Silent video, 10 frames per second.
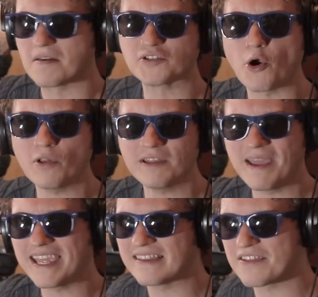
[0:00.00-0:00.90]
Totally
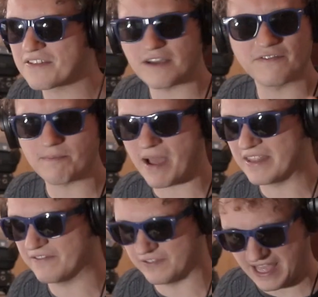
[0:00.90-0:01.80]
making this stuff up on
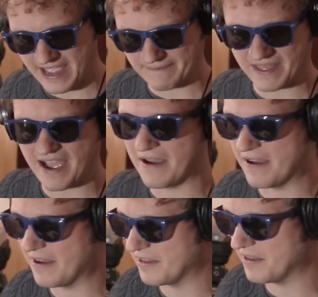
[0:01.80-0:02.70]
the fly.
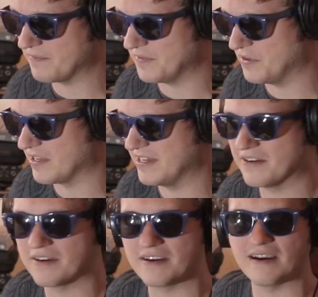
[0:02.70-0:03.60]
You can
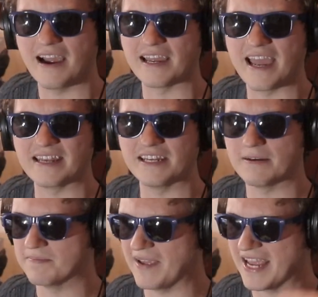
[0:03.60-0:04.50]
hear I ended
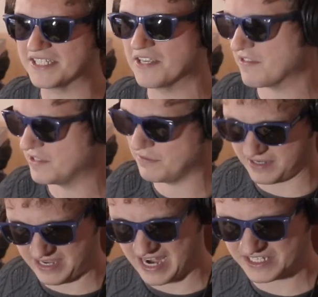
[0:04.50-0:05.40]
up
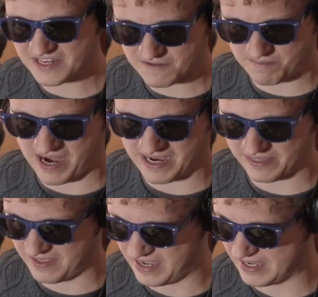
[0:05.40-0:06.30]
doing an
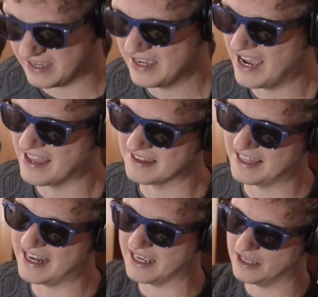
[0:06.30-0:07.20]
anticipating thing and then
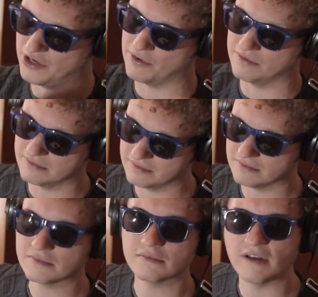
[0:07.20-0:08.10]
letting a note
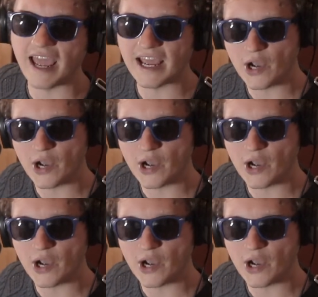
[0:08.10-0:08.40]
hang